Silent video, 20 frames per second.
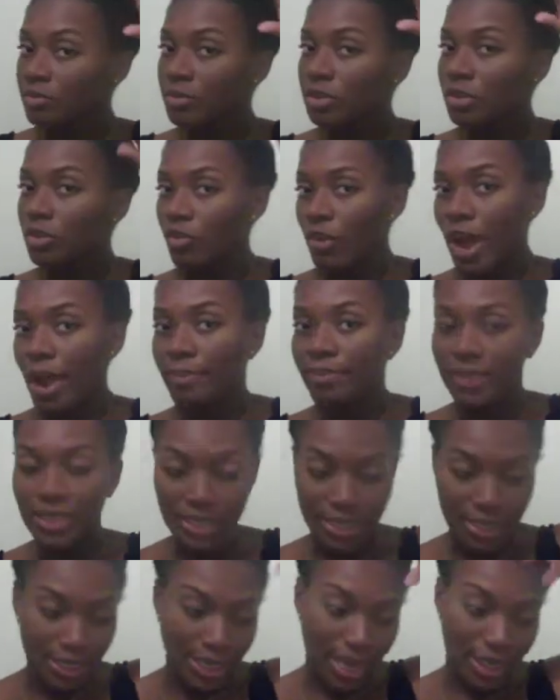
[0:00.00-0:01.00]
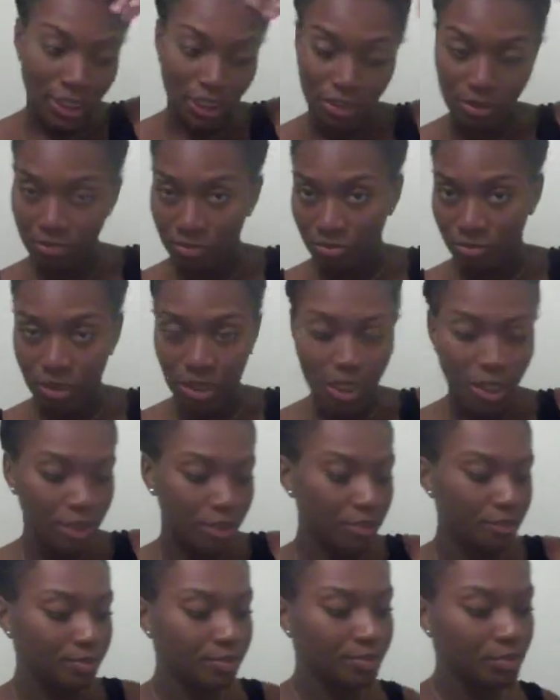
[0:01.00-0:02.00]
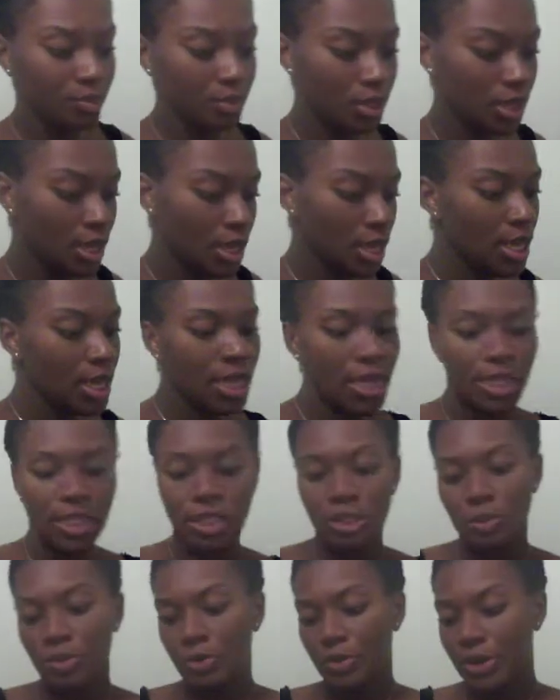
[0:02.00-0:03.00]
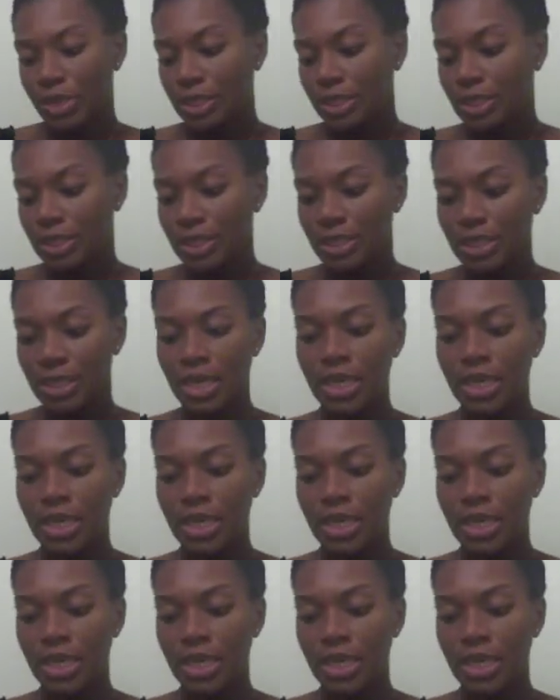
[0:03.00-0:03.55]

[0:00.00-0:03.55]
grabbed this section here, spritzed